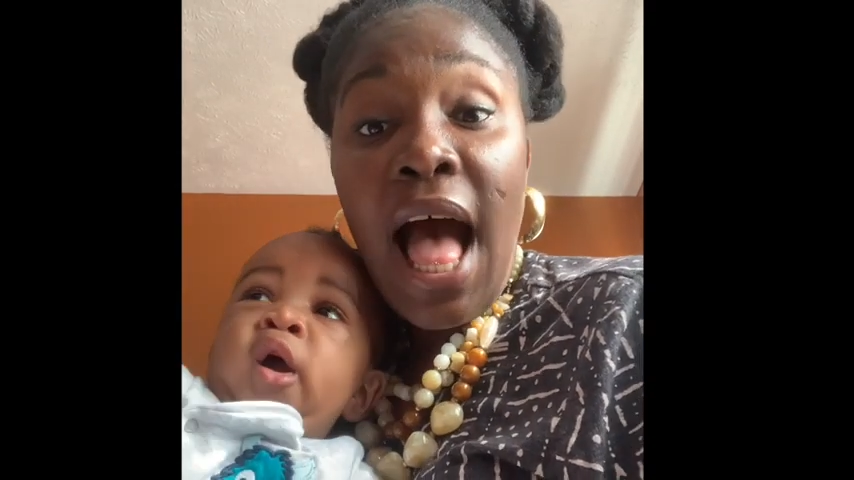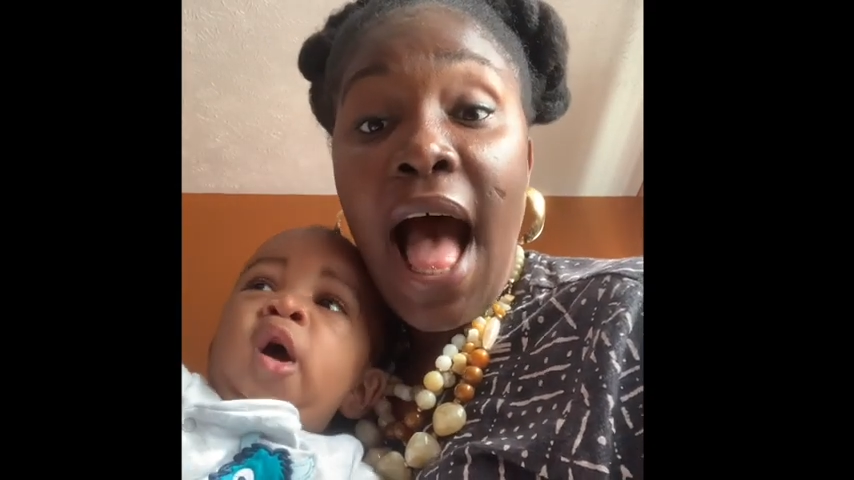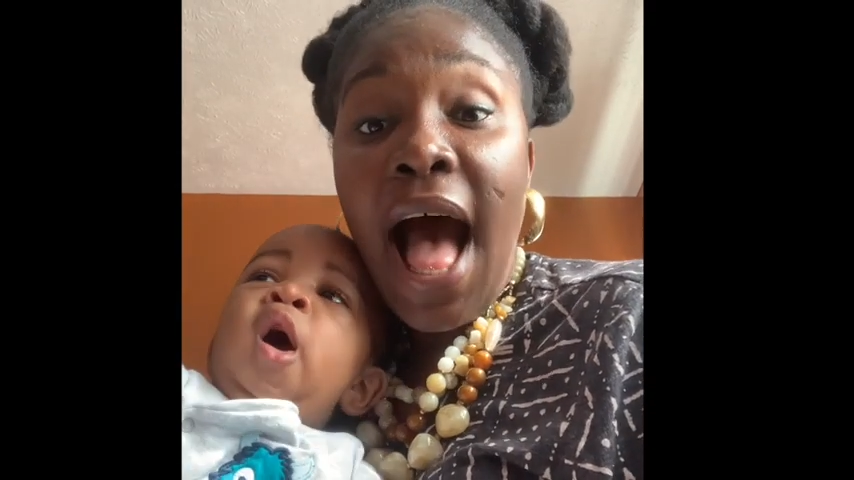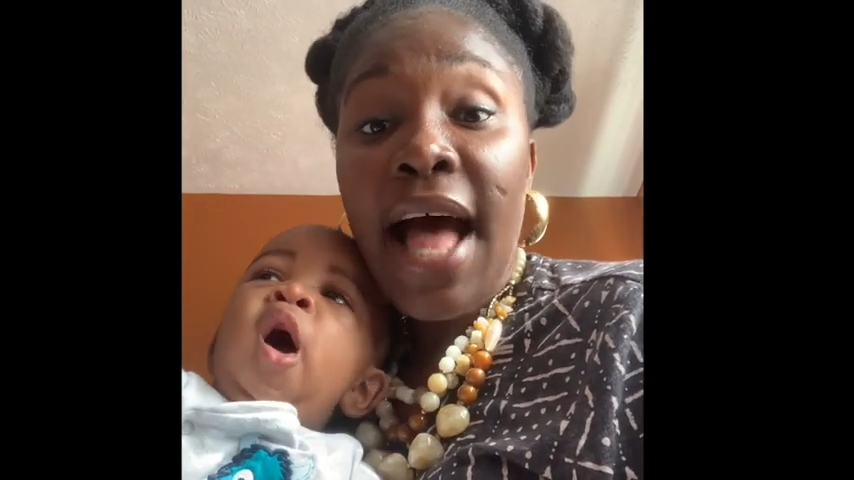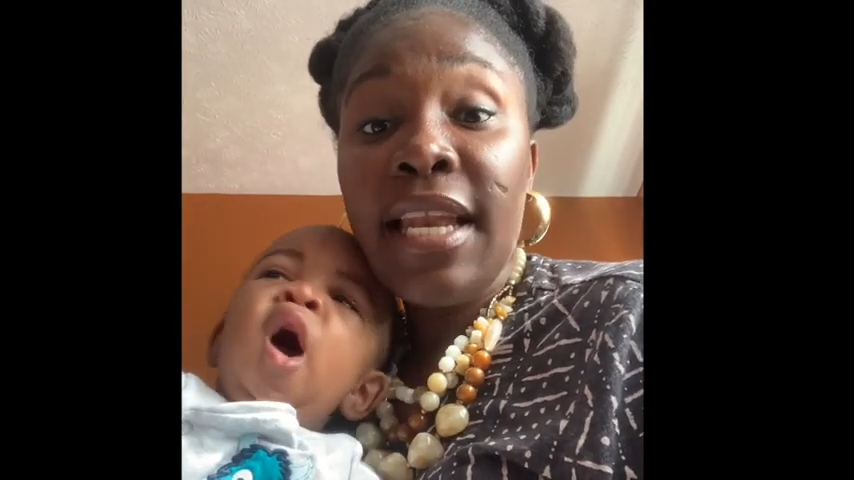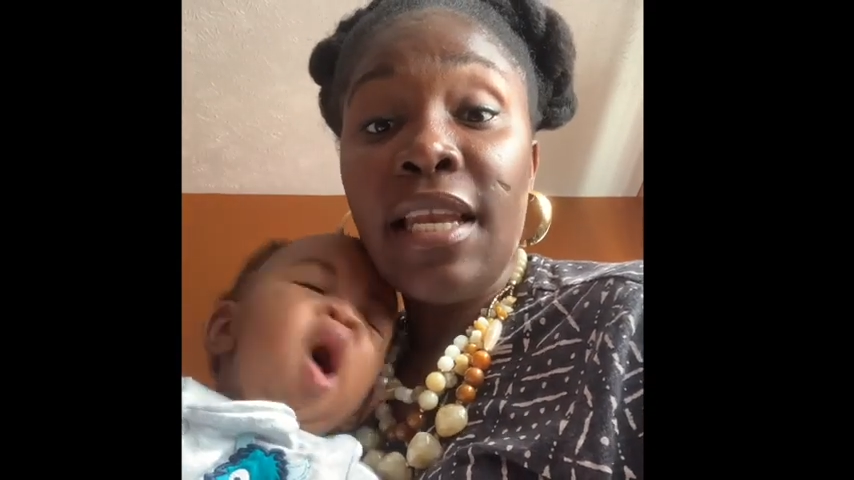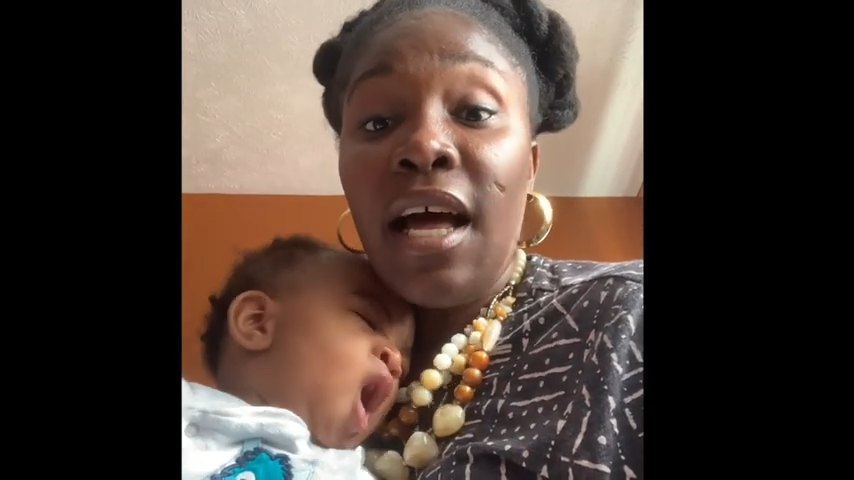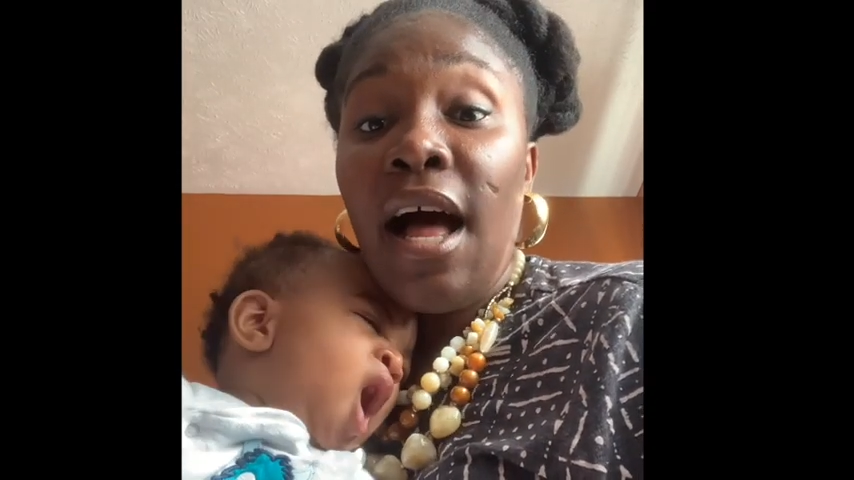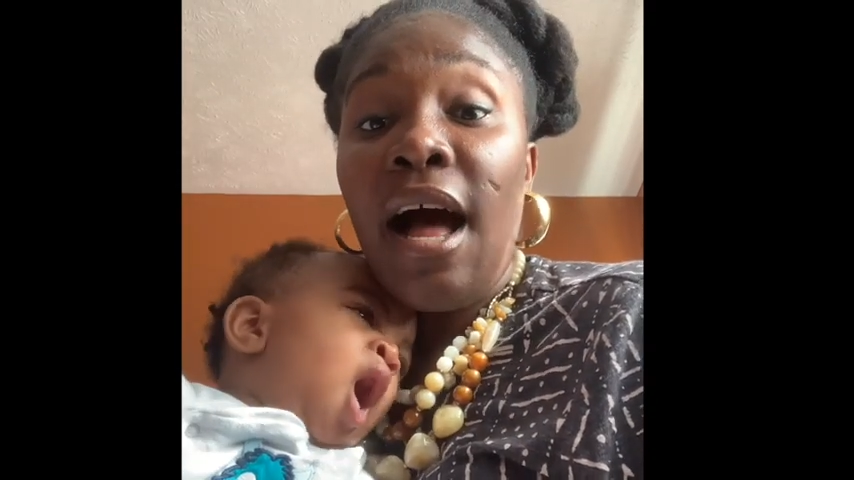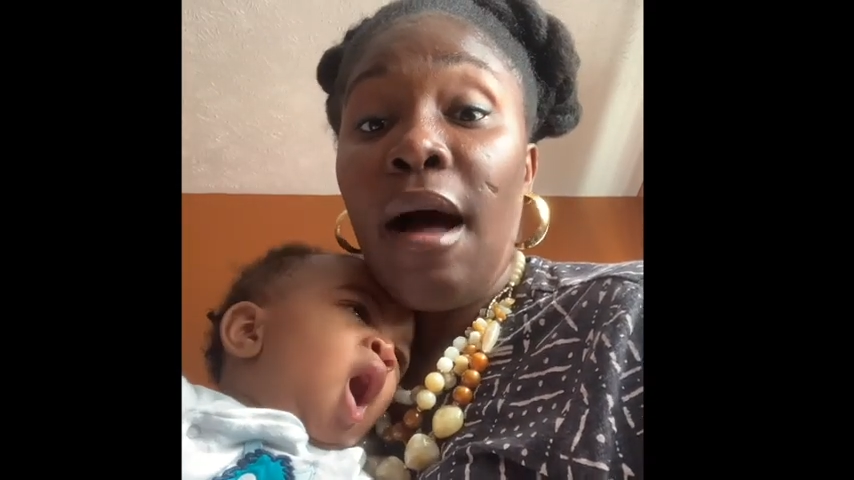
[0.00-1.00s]
And
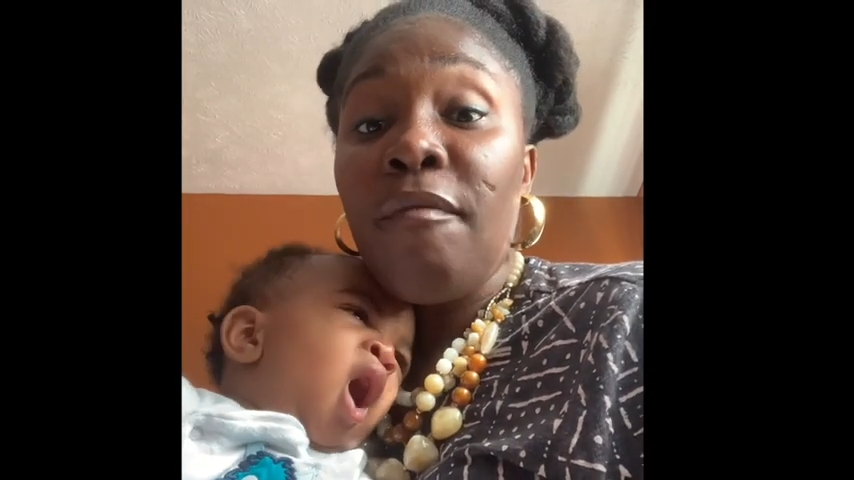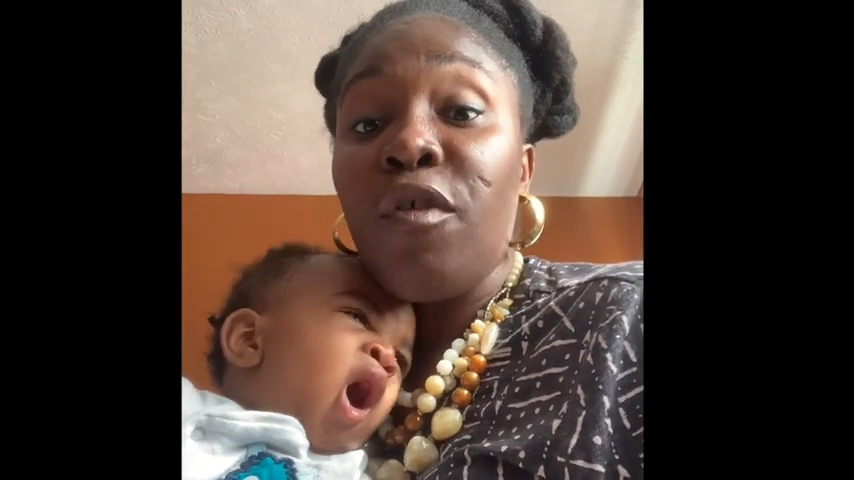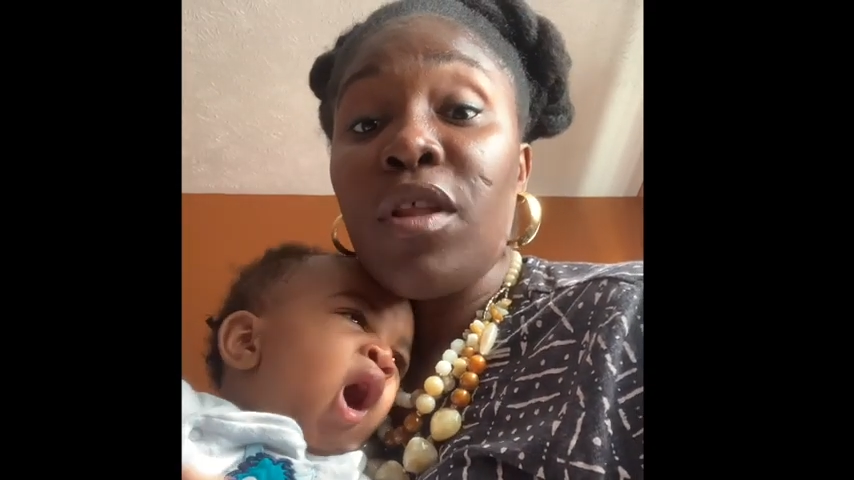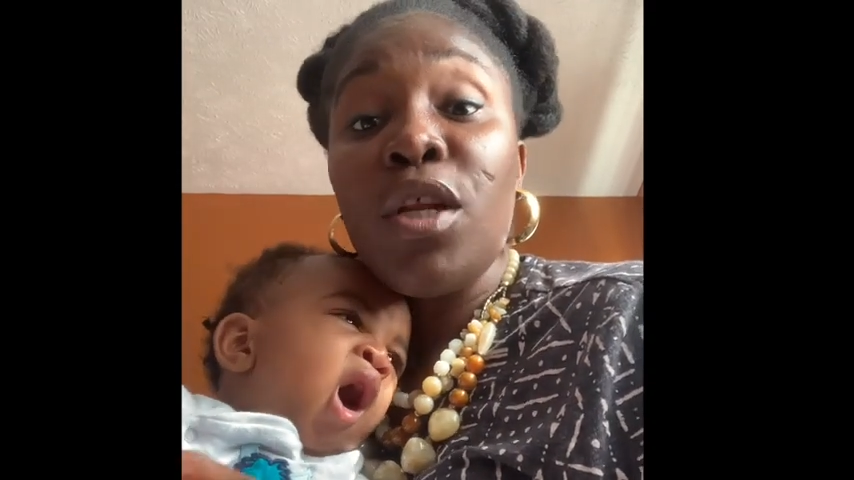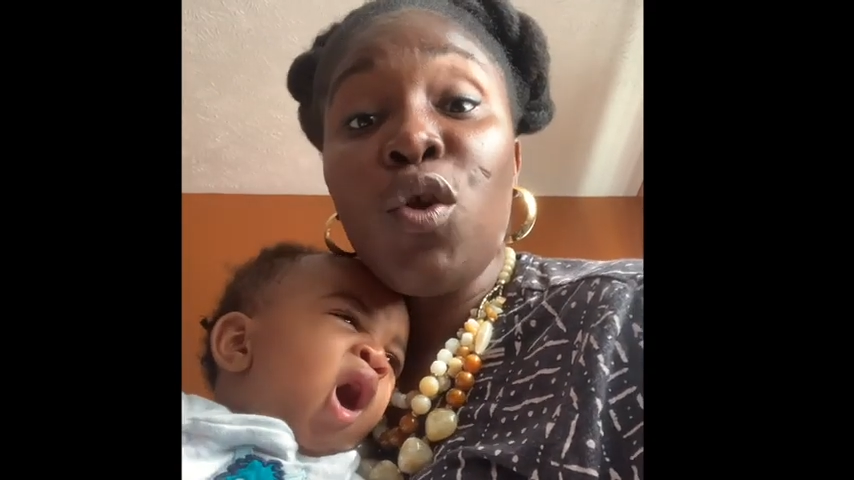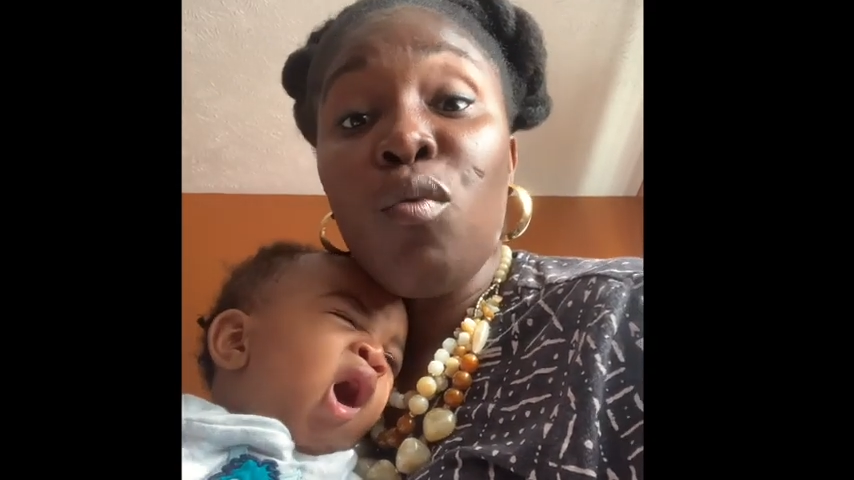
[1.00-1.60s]
for the new